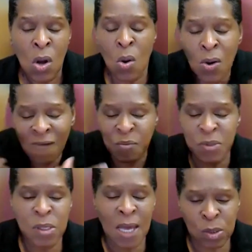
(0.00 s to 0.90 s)
or
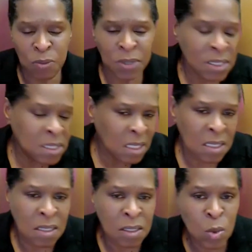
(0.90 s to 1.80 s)
as we've been
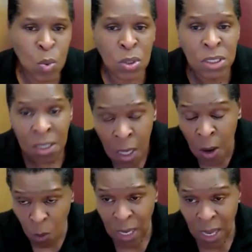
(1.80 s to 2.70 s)
studying this quarter,
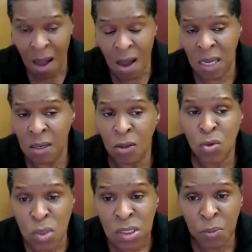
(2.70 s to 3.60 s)
we are in a
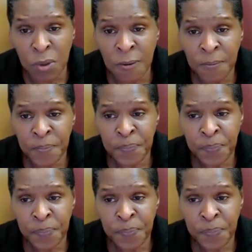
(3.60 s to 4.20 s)
crucible.